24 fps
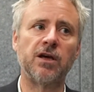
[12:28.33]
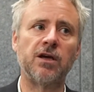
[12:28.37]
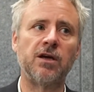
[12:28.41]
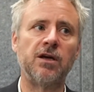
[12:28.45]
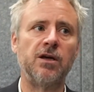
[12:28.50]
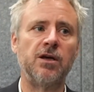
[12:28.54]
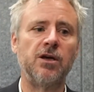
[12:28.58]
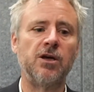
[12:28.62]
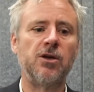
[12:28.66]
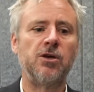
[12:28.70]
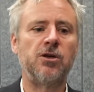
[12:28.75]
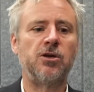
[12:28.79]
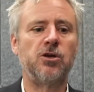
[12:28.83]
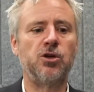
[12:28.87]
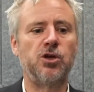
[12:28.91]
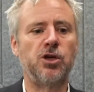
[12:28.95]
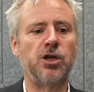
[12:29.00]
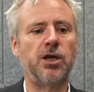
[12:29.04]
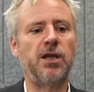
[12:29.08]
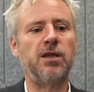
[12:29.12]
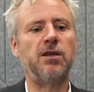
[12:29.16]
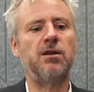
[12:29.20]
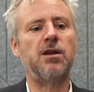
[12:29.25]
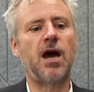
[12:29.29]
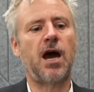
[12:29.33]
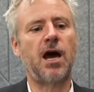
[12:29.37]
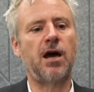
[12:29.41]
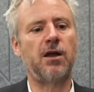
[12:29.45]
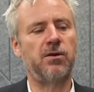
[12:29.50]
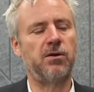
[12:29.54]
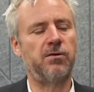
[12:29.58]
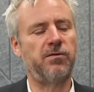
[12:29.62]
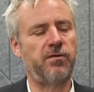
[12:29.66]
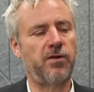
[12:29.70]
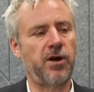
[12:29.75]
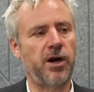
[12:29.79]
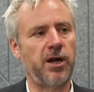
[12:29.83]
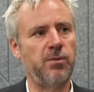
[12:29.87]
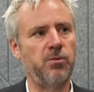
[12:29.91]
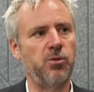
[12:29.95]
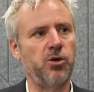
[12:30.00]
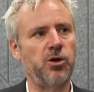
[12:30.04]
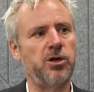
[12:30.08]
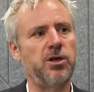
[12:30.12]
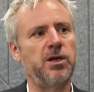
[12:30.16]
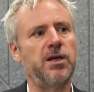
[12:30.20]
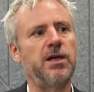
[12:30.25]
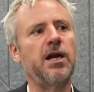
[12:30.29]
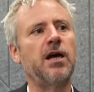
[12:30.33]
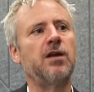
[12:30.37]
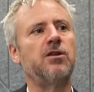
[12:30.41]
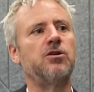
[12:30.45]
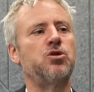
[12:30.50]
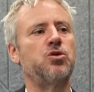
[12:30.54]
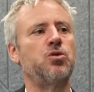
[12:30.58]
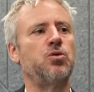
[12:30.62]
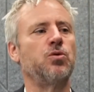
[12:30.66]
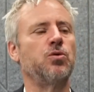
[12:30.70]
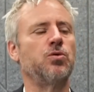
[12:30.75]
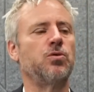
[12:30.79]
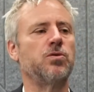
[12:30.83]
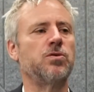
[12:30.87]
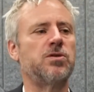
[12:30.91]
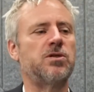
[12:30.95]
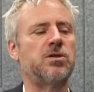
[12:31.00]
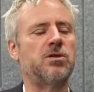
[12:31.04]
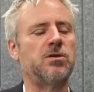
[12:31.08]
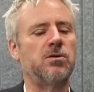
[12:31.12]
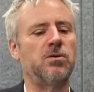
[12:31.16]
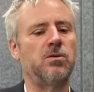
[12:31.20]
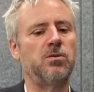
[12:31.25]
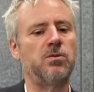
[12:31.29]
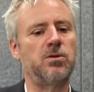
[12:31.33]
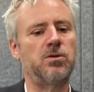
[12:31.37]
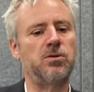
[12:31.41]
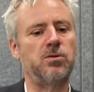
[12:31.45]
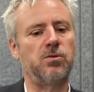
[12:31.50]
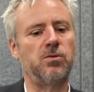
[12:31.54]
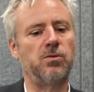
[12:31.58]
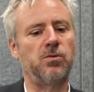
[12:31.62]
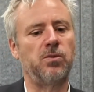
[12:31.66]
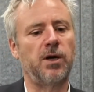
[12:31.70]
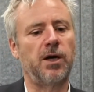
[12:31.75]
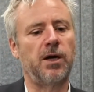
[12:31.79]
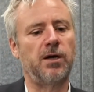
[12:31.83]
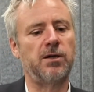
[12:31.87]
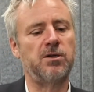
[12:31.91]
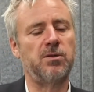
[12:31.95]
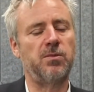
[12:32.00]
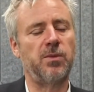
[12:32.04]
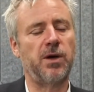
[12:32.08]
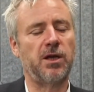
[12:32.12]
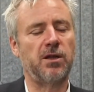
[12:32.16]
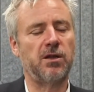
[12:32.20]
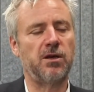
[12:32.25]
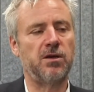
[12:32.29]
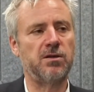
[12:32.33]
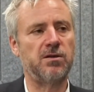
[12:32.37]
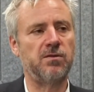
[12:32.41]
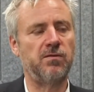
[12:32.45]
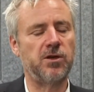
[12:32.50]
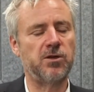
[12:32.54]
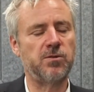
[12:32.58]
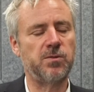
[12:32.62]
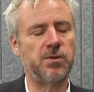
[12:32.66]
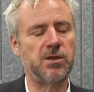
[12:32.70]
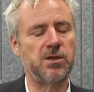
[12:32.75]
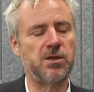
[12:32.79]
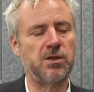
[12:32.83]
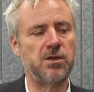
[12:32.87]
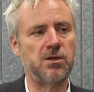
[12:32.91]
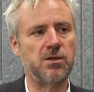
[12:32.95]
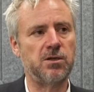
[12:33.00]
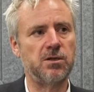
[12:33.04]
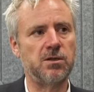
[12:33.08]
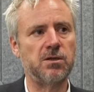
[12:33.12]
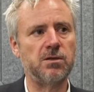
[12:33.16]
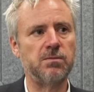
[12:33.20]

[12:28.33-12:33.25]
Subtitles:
You need other framework, you need other tools to make those investment decisions.